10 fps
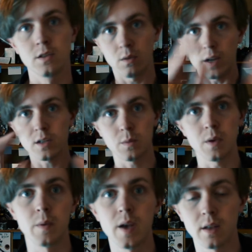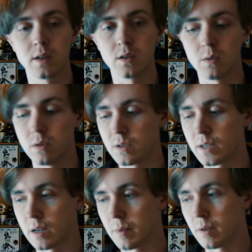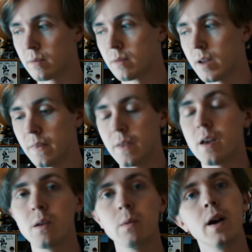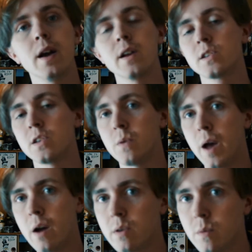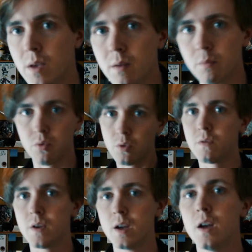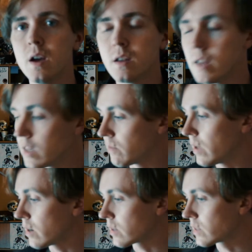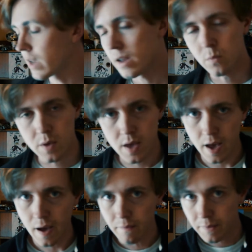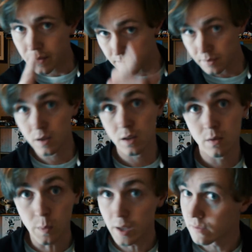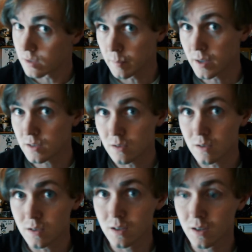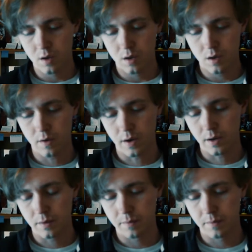So last week we had this whole little segment at the end where I asked you how can we improve these vlogs and we have we have some answers. Alright.